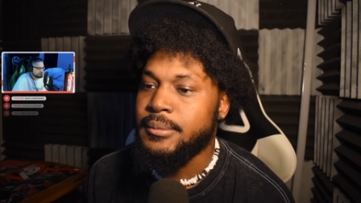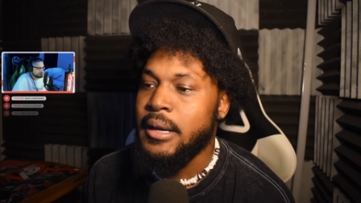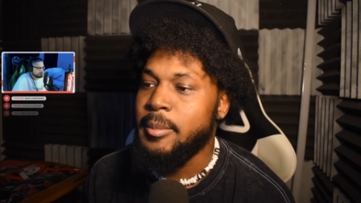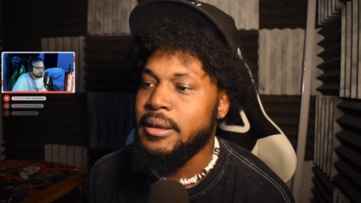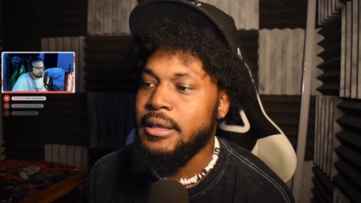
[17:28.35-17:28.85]
I
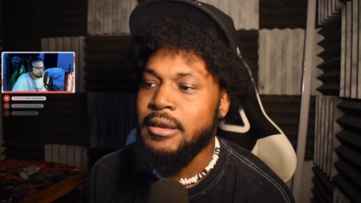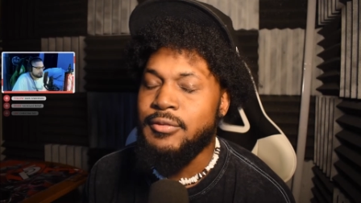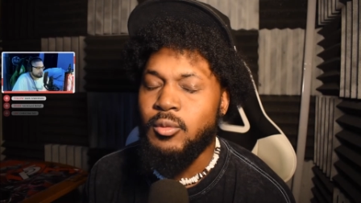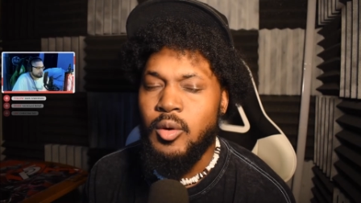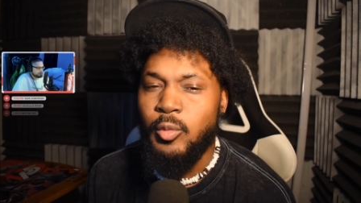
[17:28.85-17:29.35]
mean,
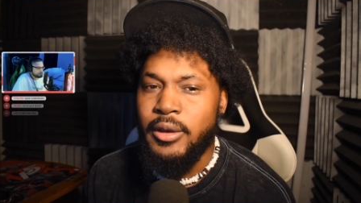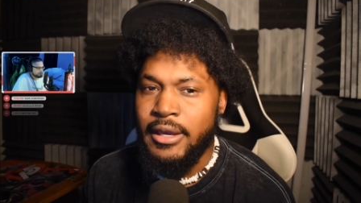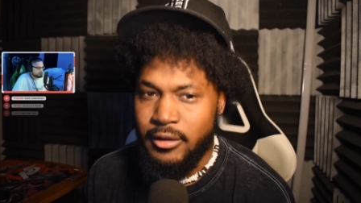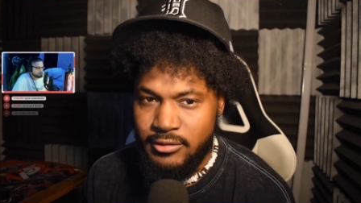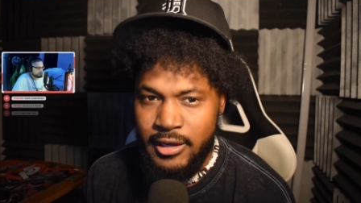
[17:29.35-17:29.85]
even when we
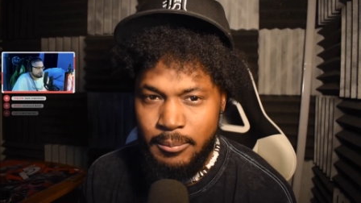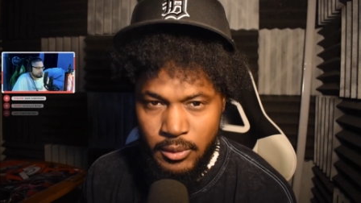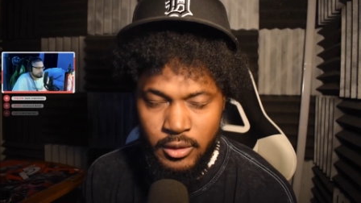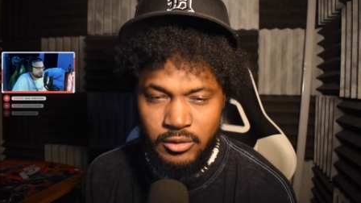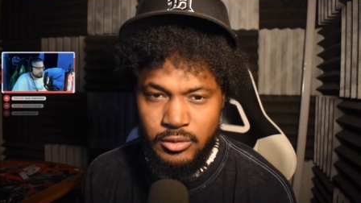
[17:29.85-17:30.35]
hit 10
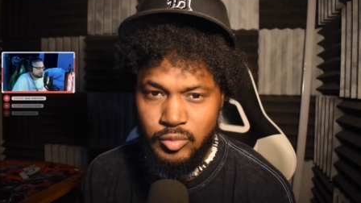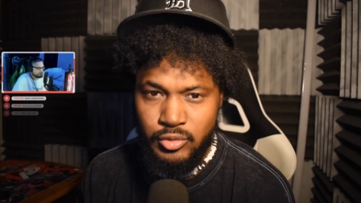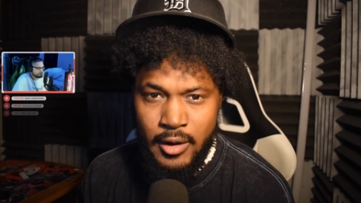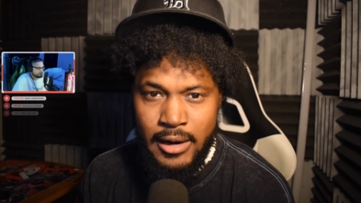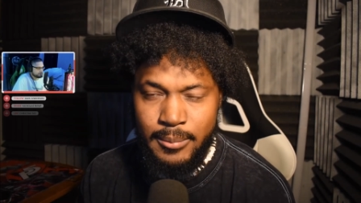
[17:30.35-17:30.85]
million
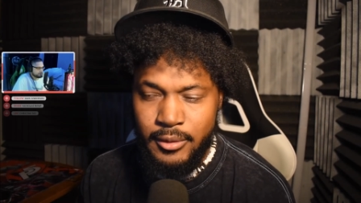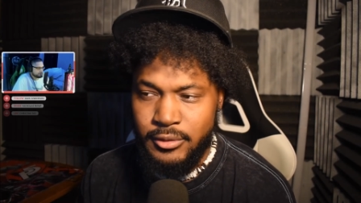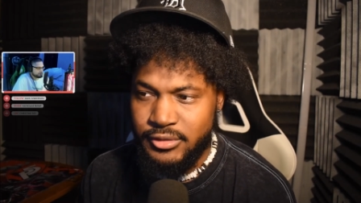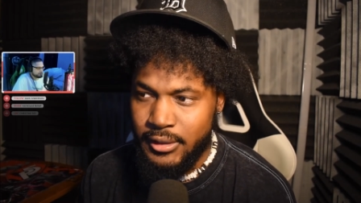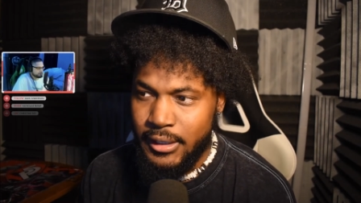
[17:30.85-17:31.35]

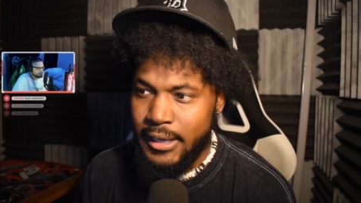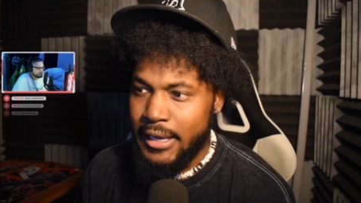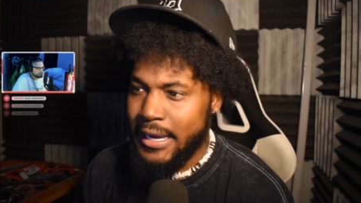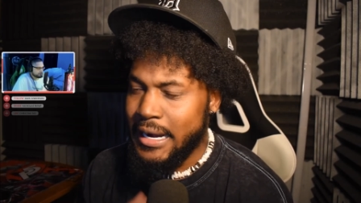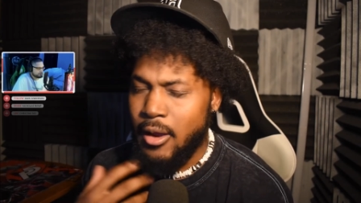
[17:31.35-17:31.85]
subscribers
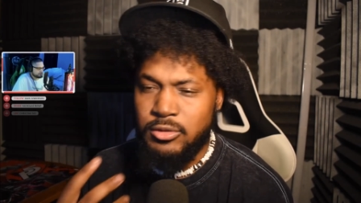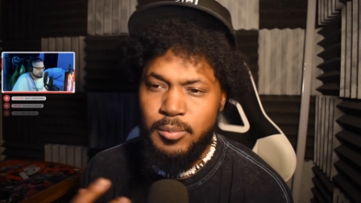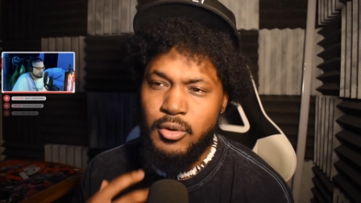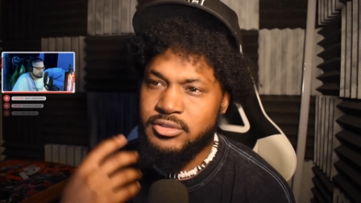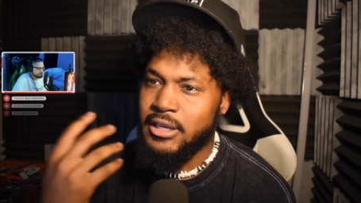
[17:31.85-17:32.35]
and I was
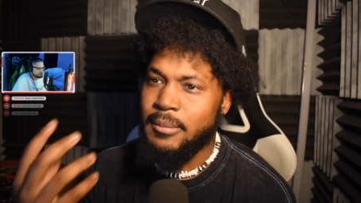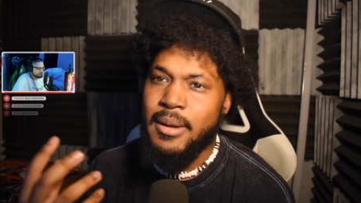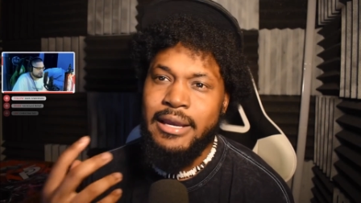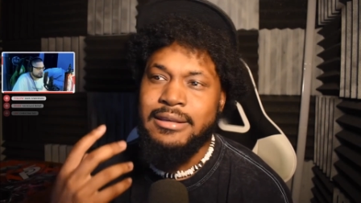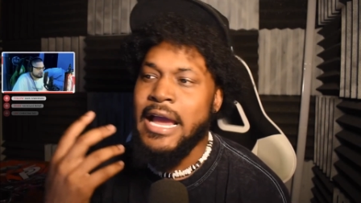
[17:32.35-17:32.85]
supposed to get
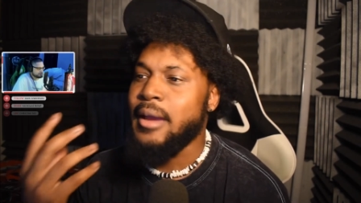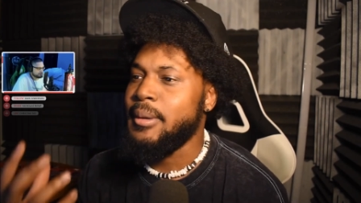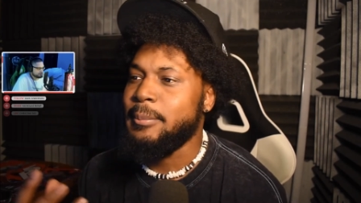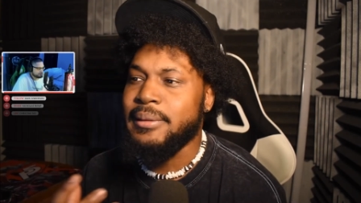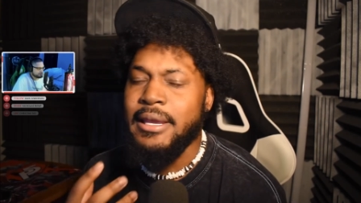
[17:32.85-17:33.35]
my
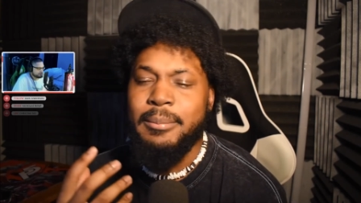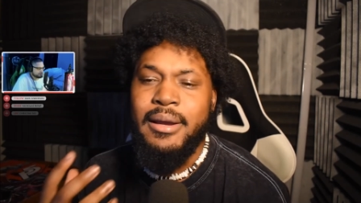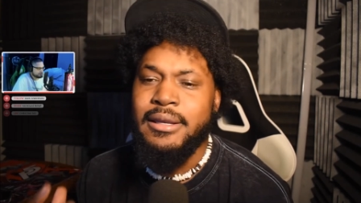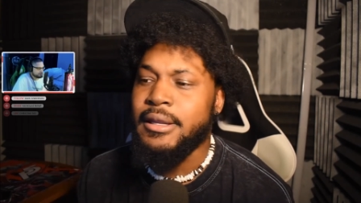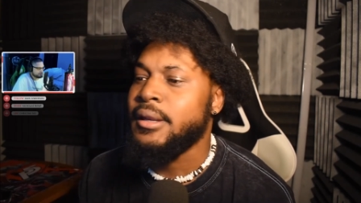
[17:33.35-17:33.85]
diamond play
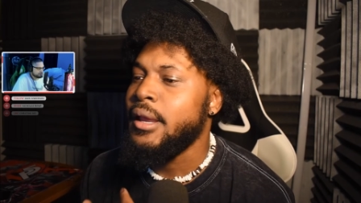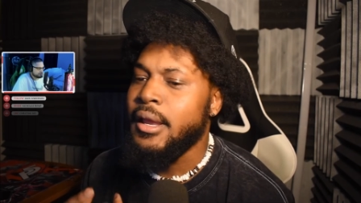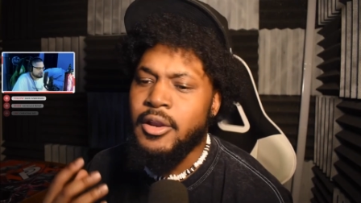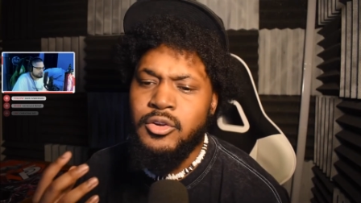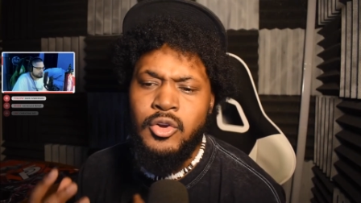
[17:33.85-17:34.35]
button and
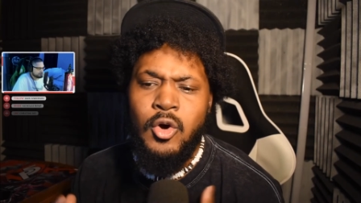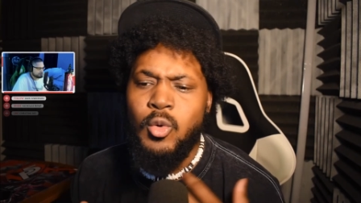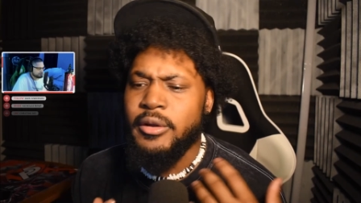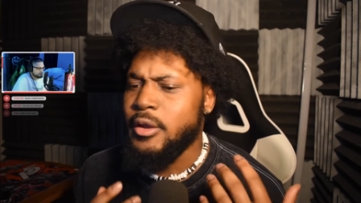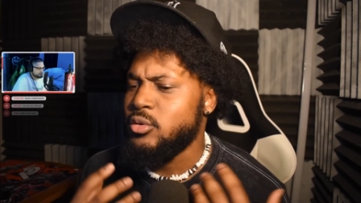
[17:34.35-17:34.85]

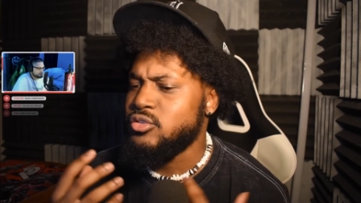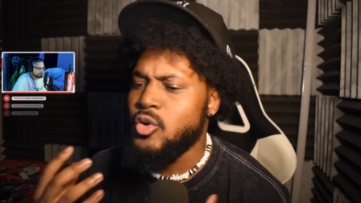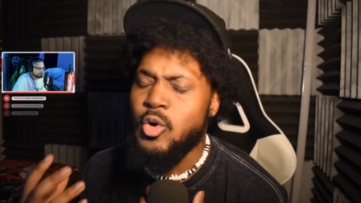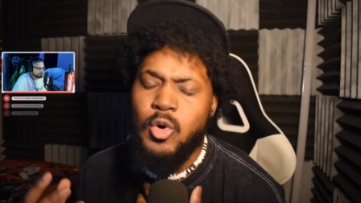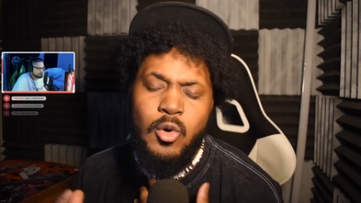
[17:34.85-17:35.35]
there was
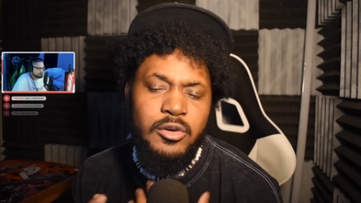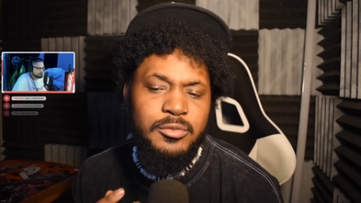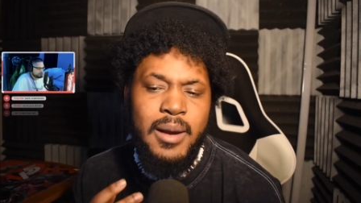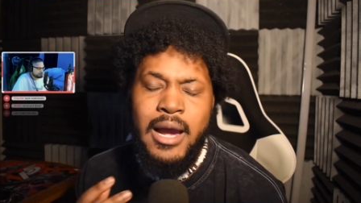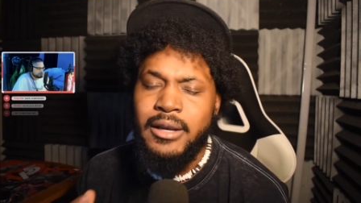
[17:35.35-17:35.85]
no
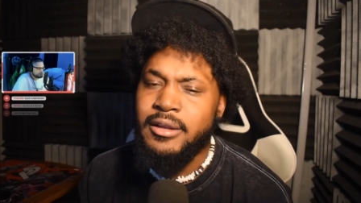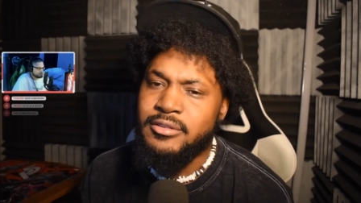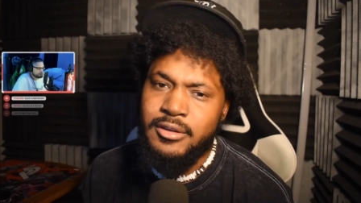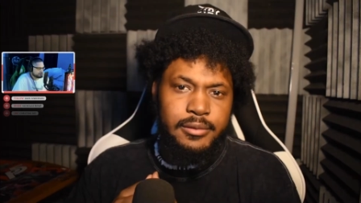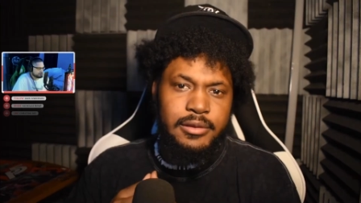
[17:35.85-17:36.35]

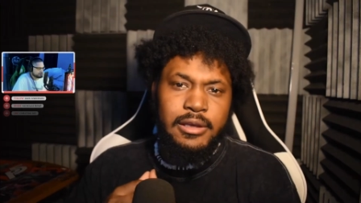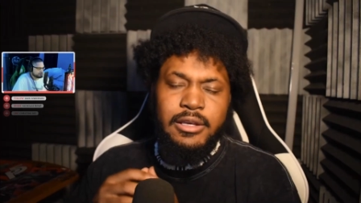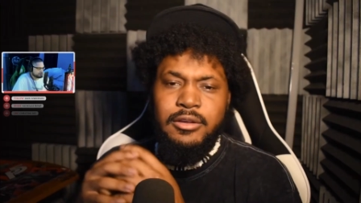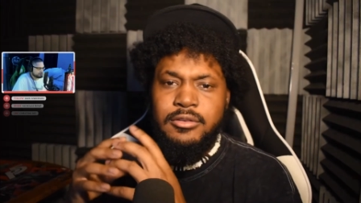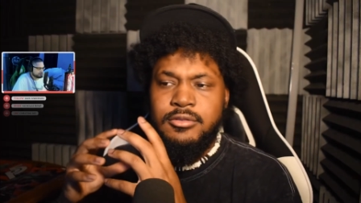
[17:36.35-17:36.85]
correspondence,
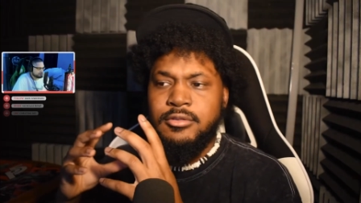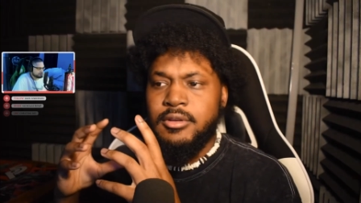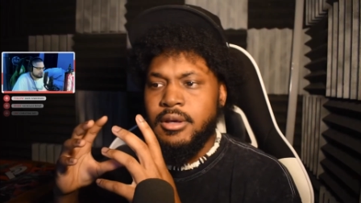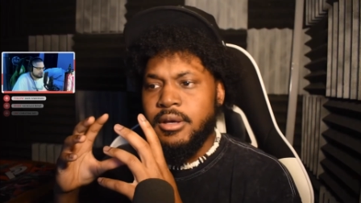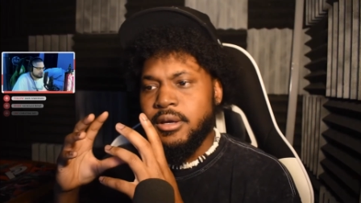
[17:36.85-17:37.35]
these
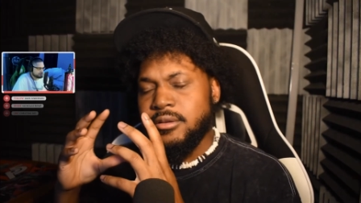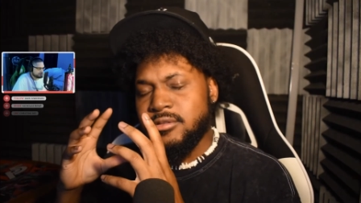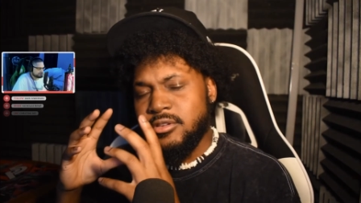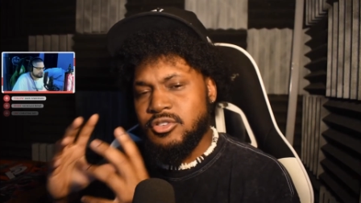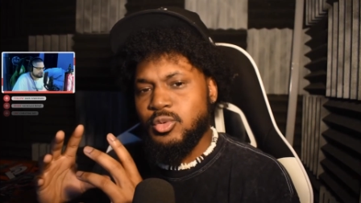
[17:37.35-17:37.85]

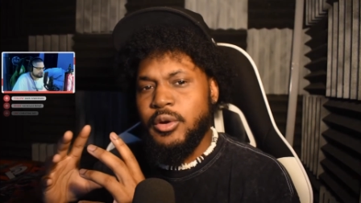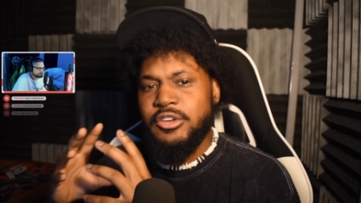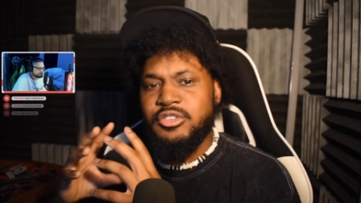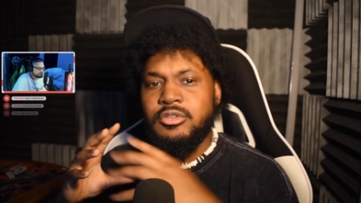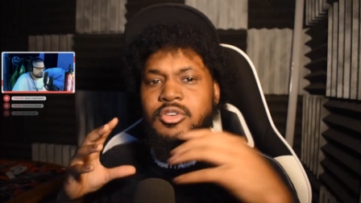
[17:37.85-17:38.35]

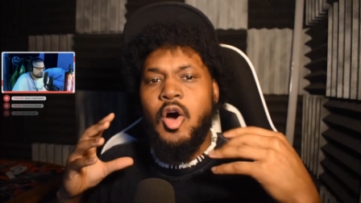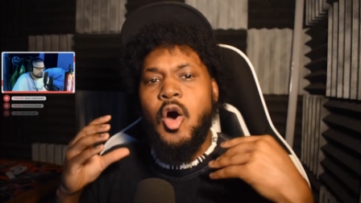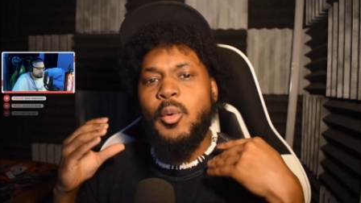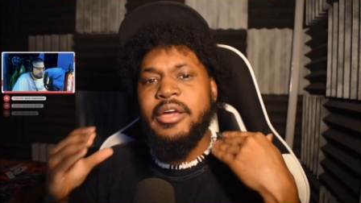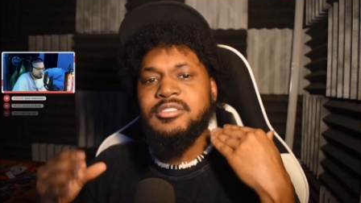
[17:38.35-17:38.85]
situations
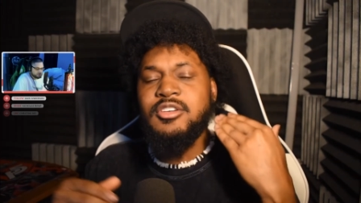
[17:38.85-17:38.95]
always